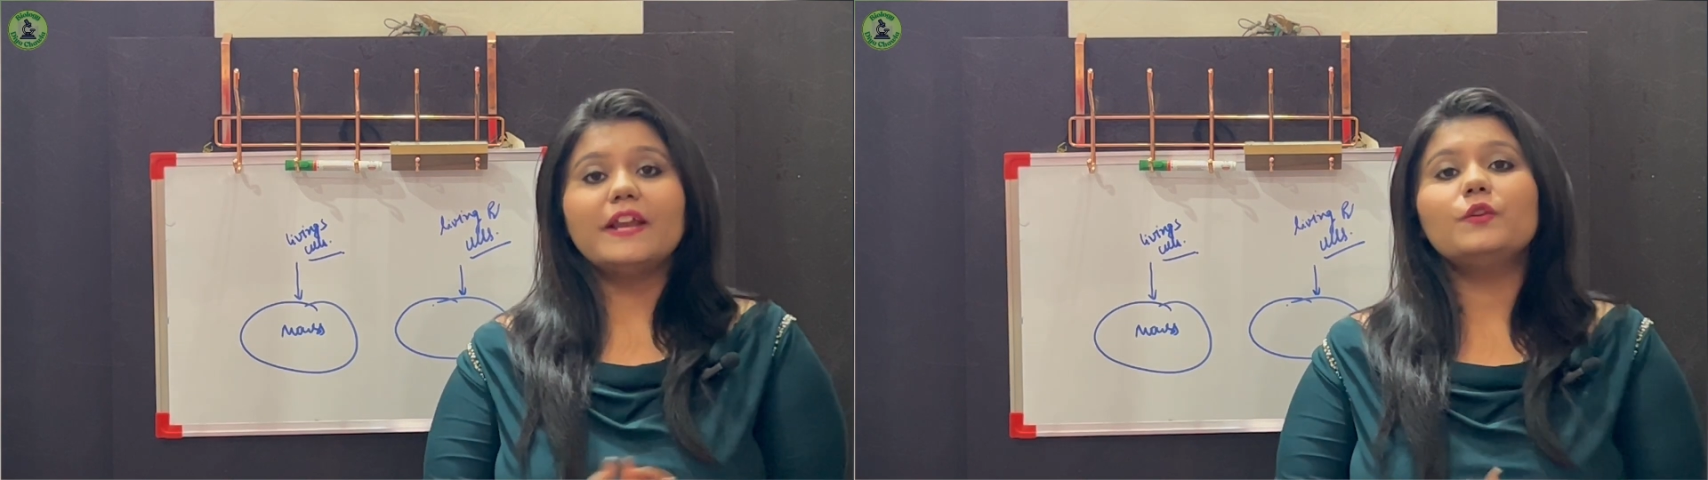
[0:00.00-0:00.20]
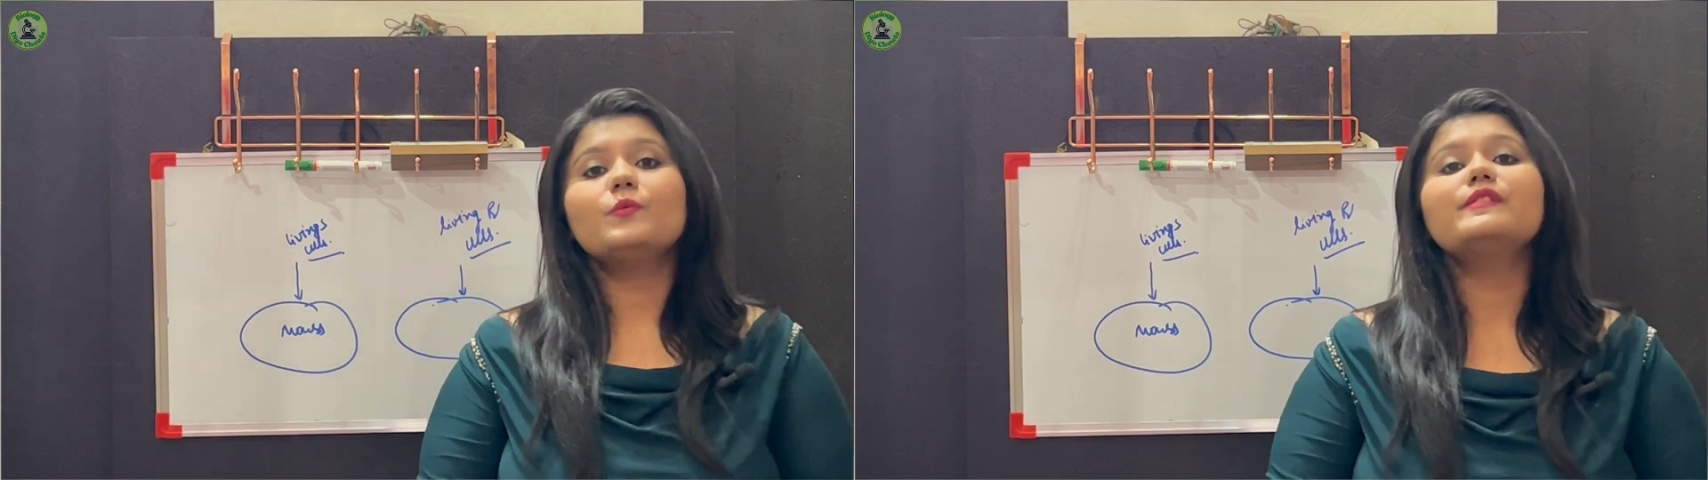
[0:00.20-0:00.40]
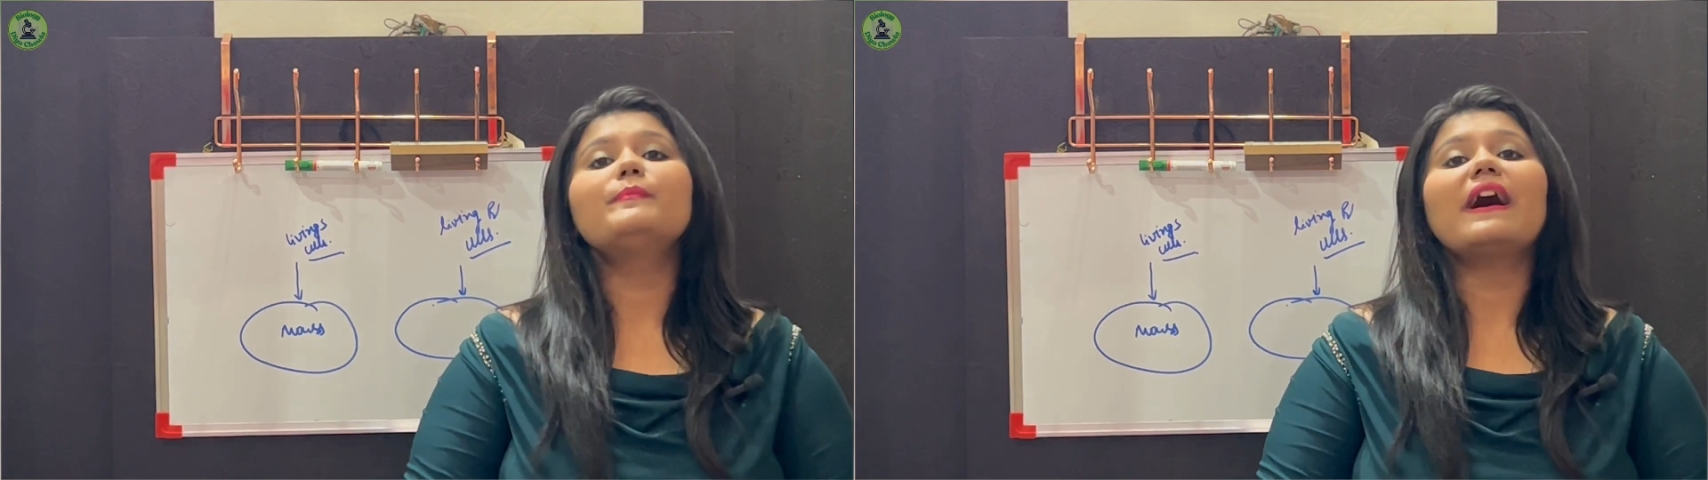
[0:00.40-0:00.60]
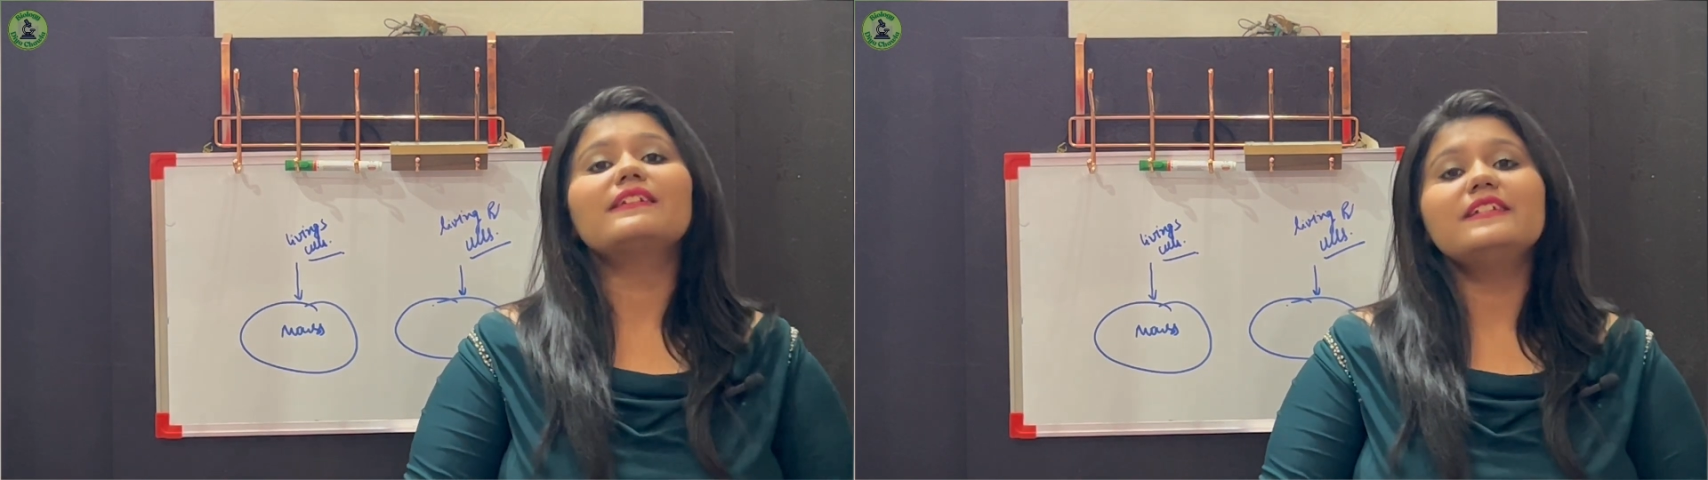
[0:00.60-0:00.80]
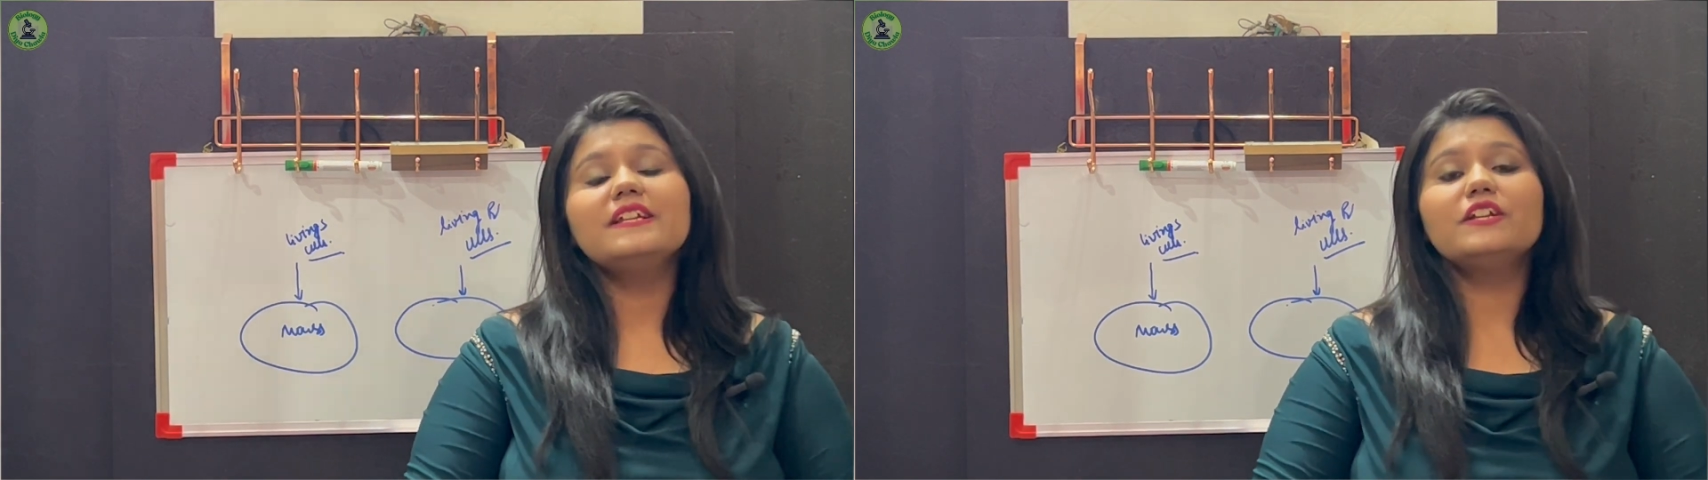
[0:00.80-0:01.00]
and it was
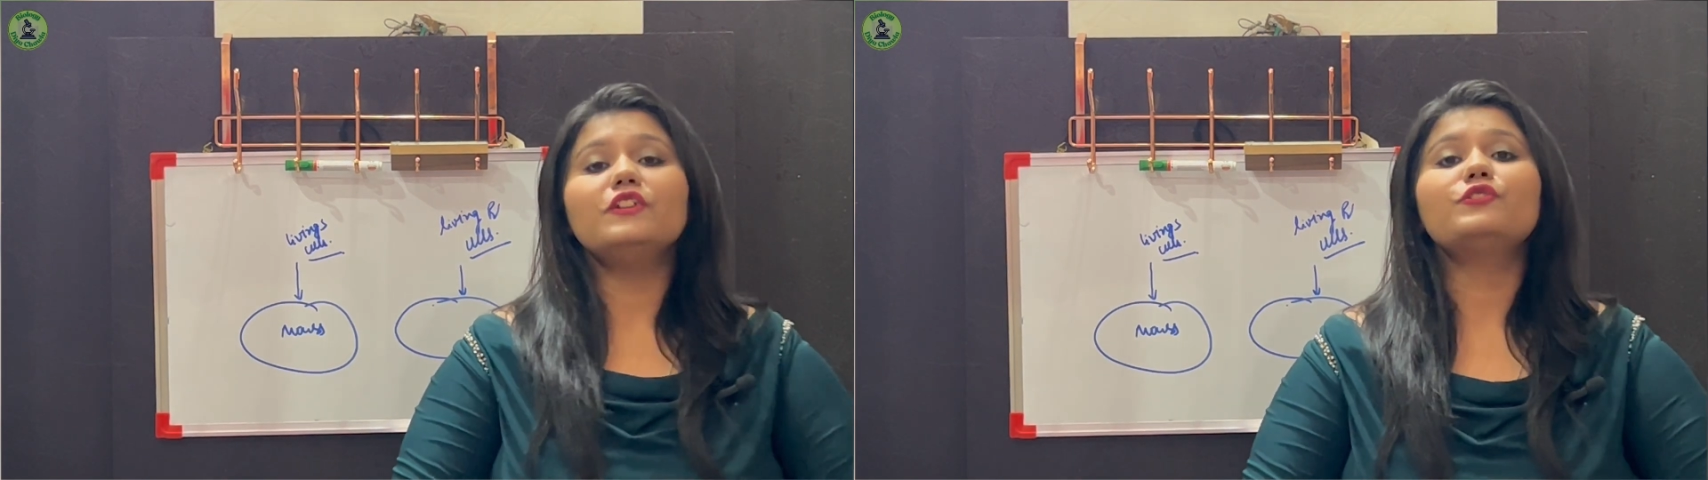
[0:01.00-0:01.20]
bacterial